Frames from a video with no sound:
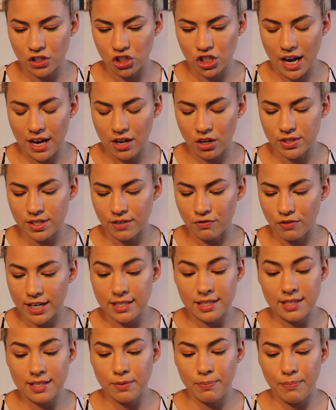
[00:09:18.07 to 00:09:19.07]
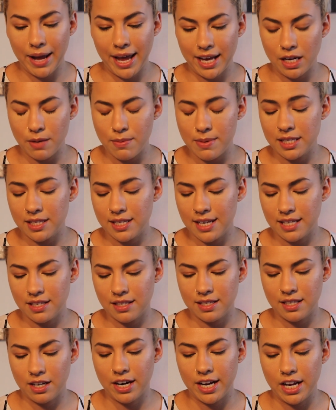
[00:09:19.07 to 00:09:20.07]
the shackles of racism by any means
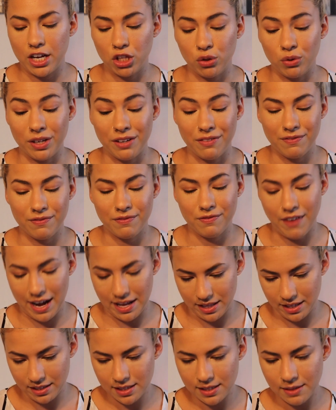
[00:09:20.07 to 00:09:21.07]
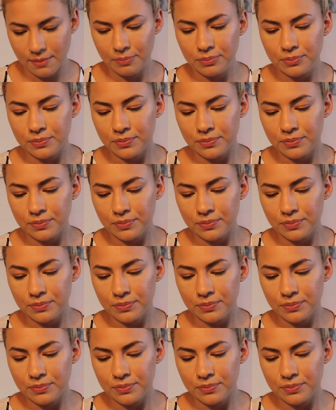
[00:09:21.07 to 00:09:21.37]
necessary, including violence.